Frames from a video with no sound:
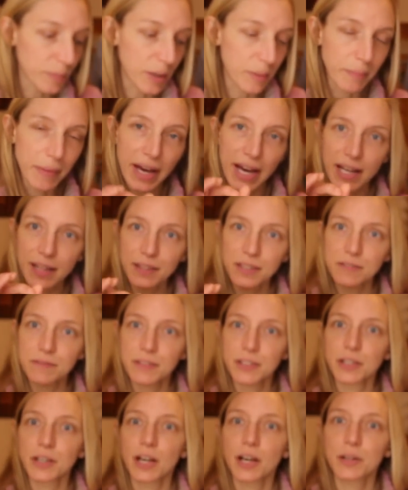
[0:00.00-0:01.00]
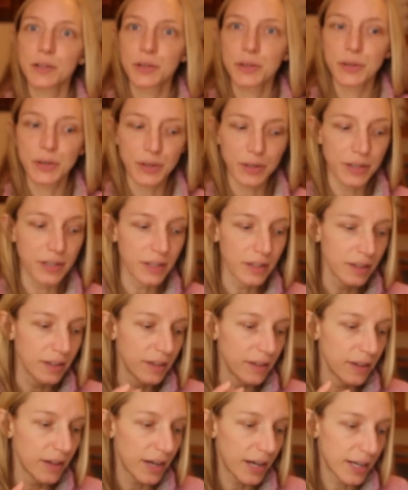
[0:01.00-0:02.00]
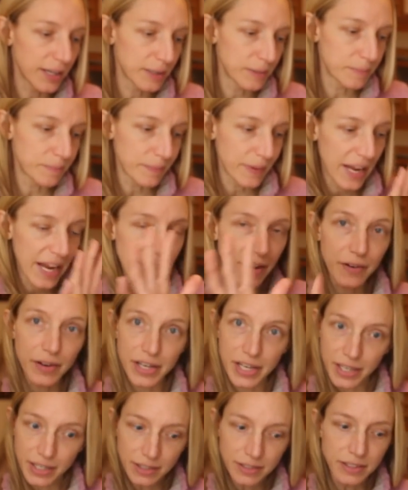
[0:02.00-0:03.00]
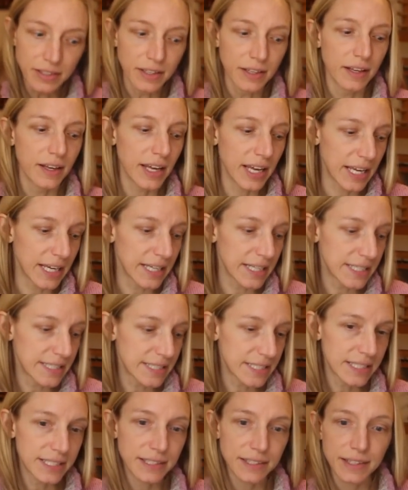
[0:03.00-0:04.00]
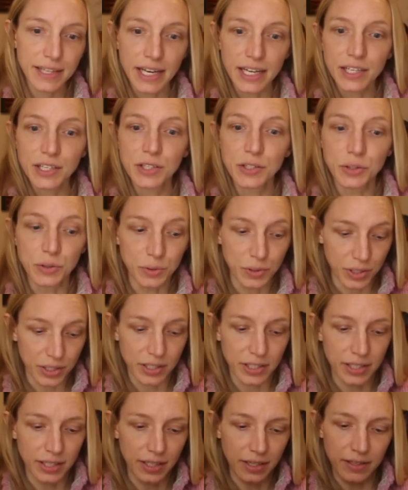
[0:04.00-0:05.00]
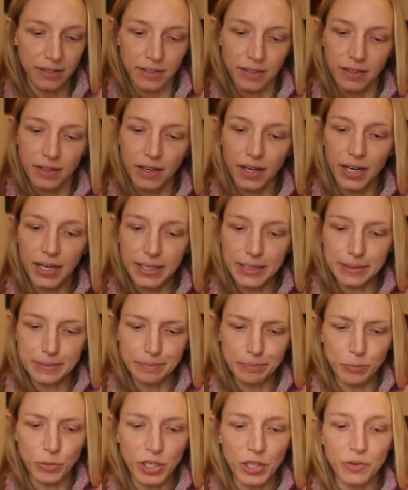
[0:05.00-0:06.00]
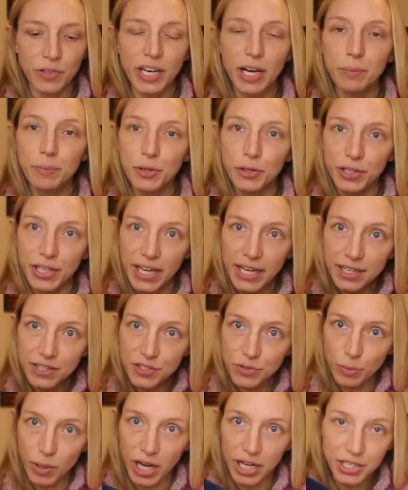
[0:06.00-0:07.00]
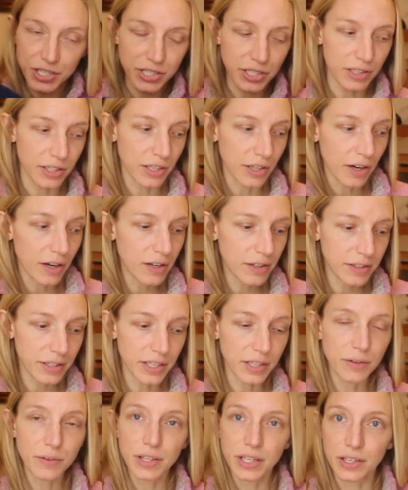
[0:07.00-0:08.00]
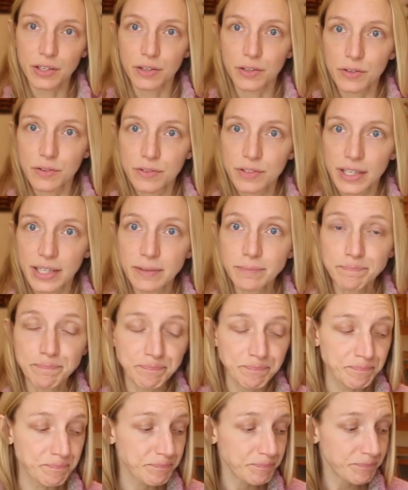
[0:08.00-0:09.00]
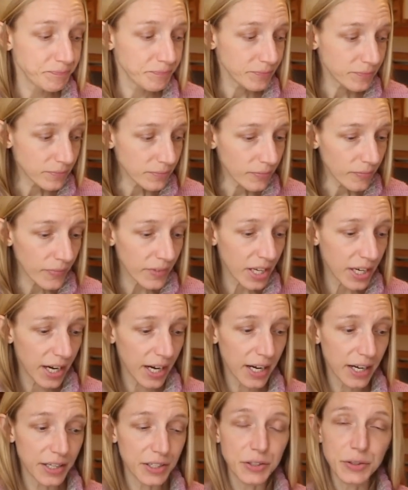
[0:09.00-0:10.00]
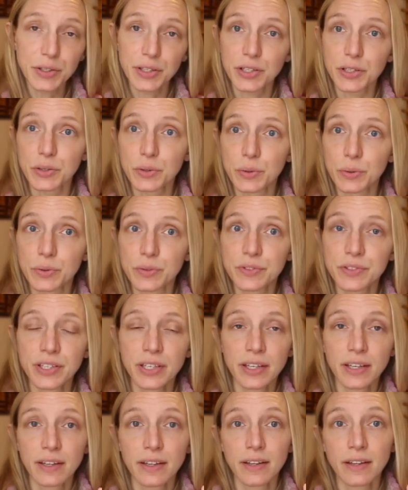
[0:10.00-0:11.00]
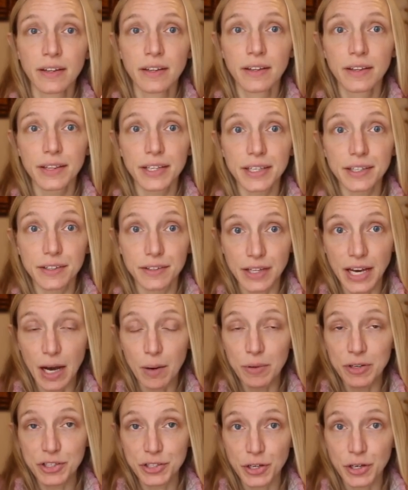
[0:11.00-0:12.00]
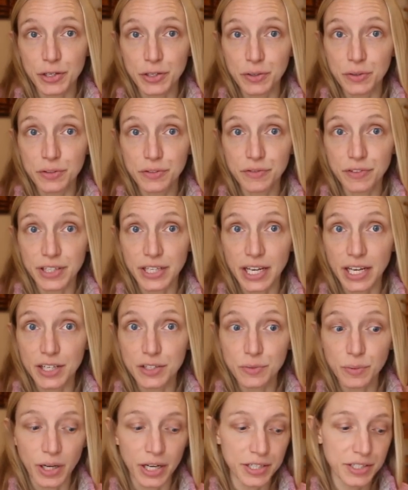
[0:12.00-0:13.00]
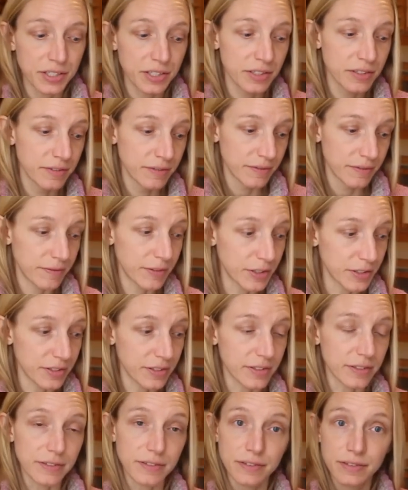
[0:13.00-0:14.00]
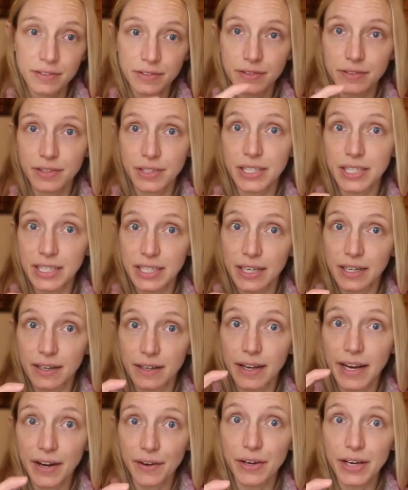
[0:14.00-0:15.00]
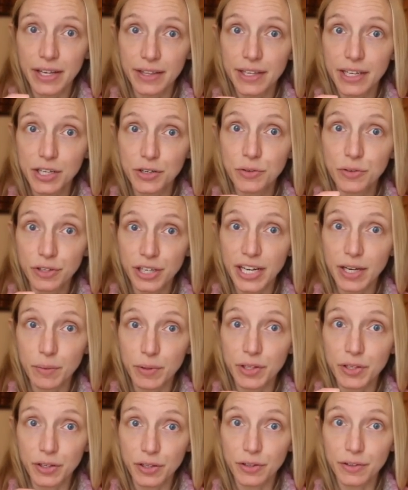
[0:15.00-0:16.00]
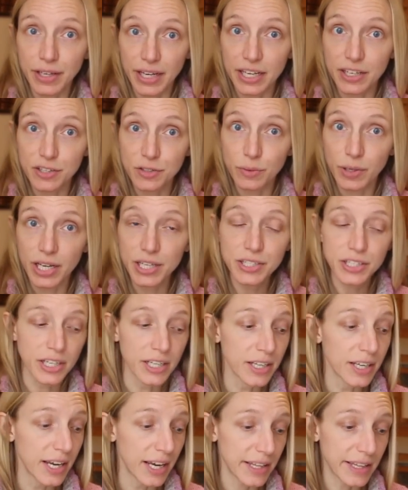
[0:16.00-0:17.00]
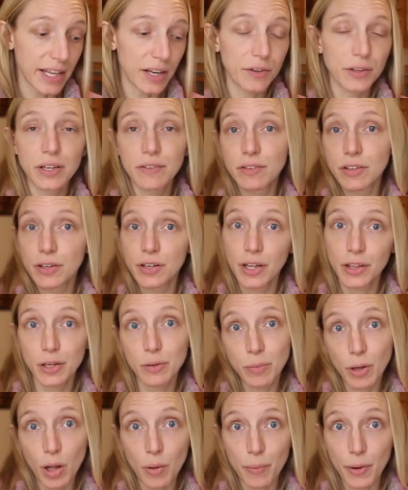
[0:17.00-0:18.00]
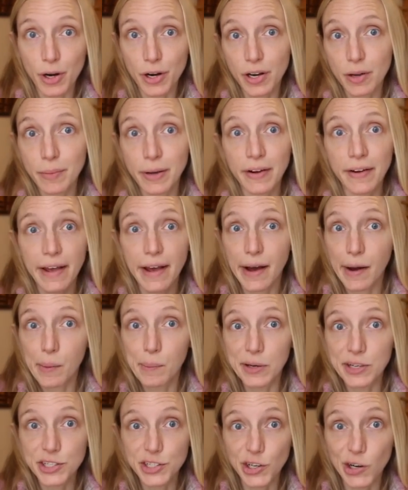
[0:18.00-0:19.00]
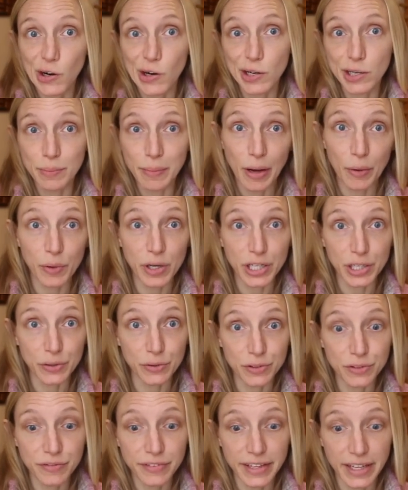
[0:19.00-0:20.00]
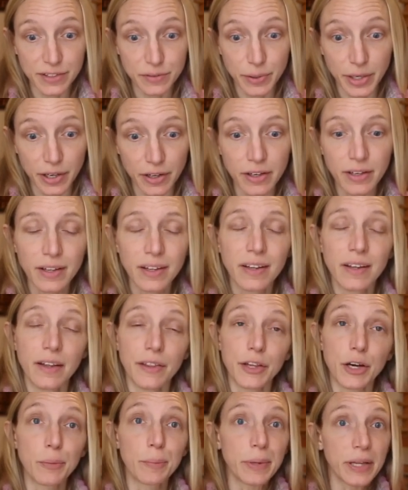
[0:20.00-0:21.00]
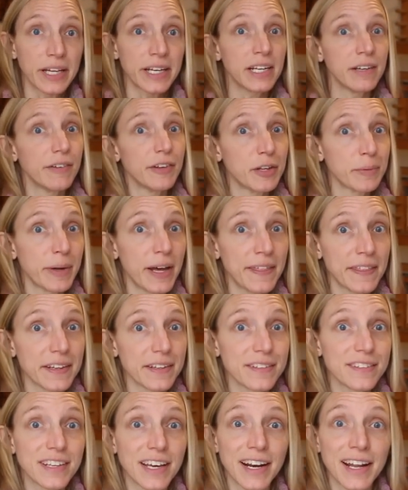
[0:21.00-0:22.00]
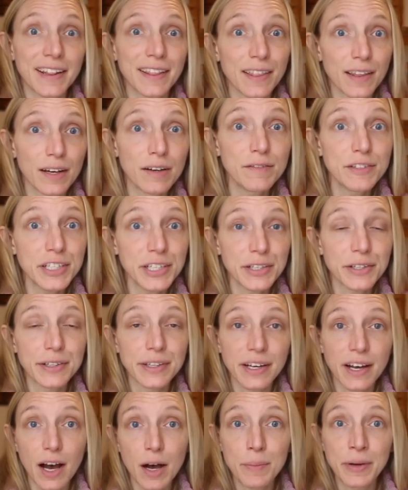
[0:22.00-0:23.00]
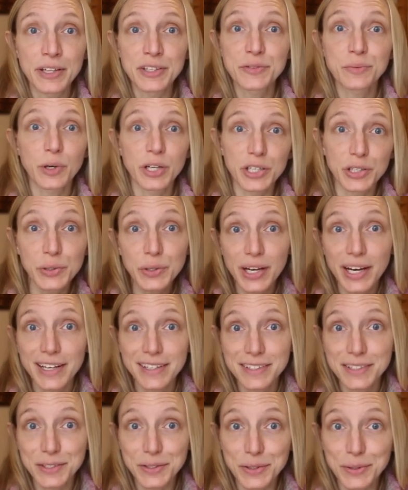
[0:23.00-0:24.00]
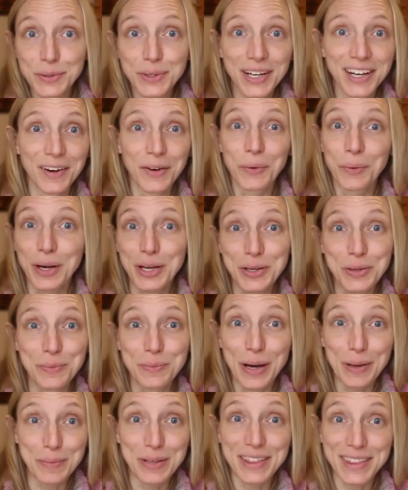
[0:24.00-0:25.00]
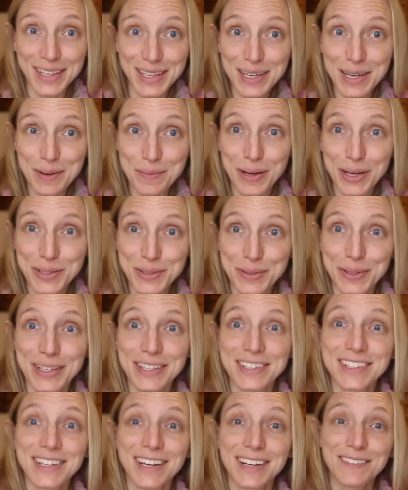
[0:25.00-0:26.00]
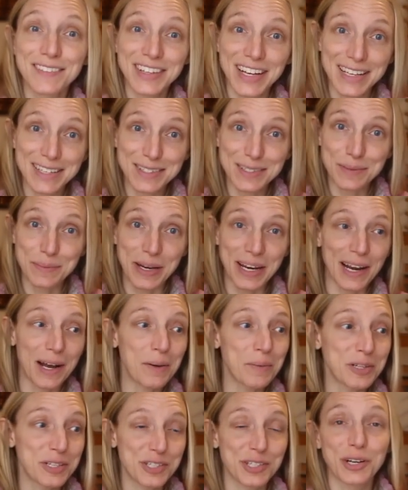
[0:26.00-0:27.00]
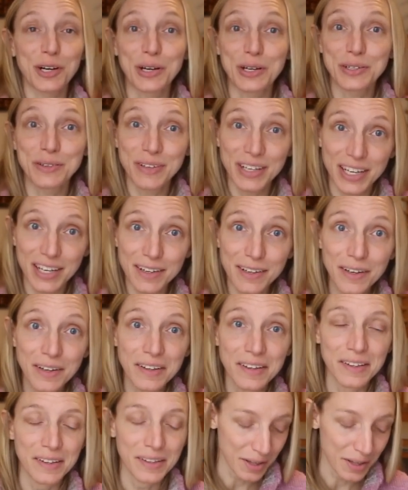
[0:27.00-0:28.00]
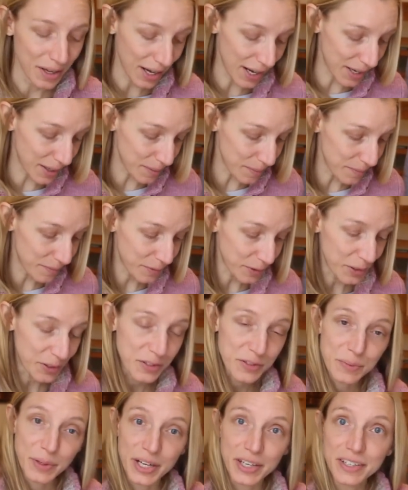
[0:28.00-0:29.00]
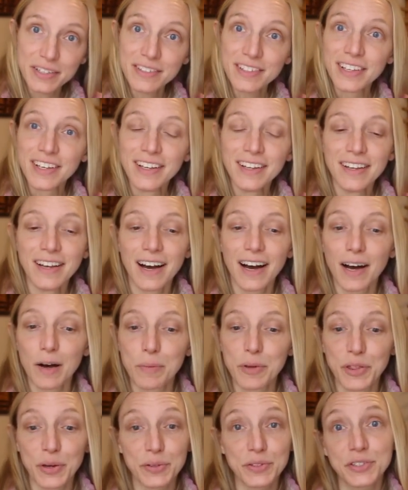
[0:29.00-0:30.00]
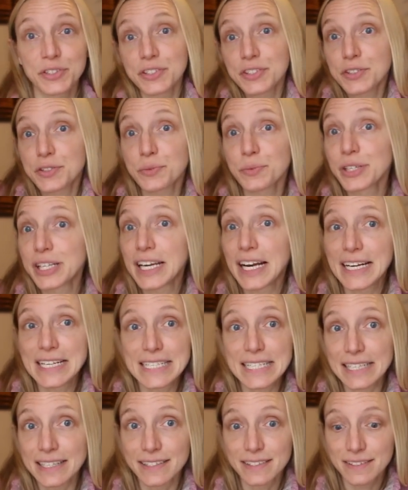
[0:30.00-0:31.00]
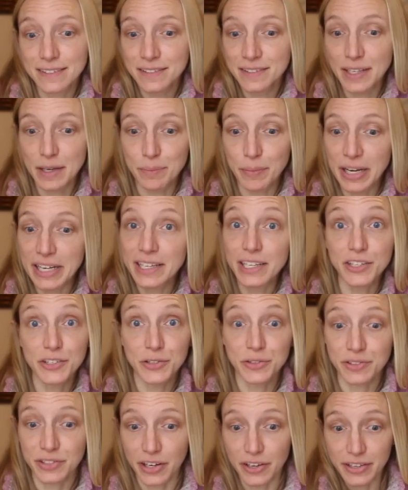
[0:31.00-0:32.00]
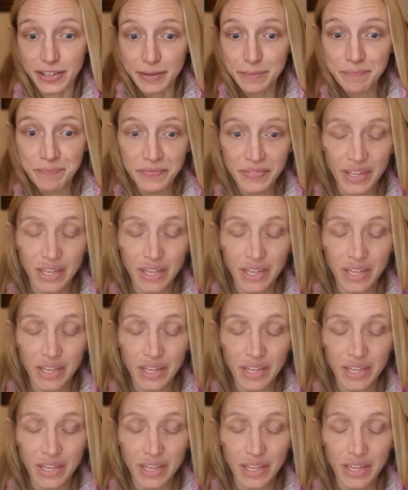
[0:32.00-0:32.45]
bit of math to figure out your um, area, and then you can, um, when you knit up your gauge swatch in the yarn that you think you're using, uh, you could use the, how much yarn you use for the gauge swatch versus the uh, area that you create with your gauge swatch, and that'll give you another ballpark about how much yarn you might want to use for that sweater. There are plenty of other methods, and I'd love to hear in the comments what you guys do or what you might be thinking about doing to kind of guesstimate how much yarn you need um, for your sweaters, uh, but those are just three ideas that might get you started.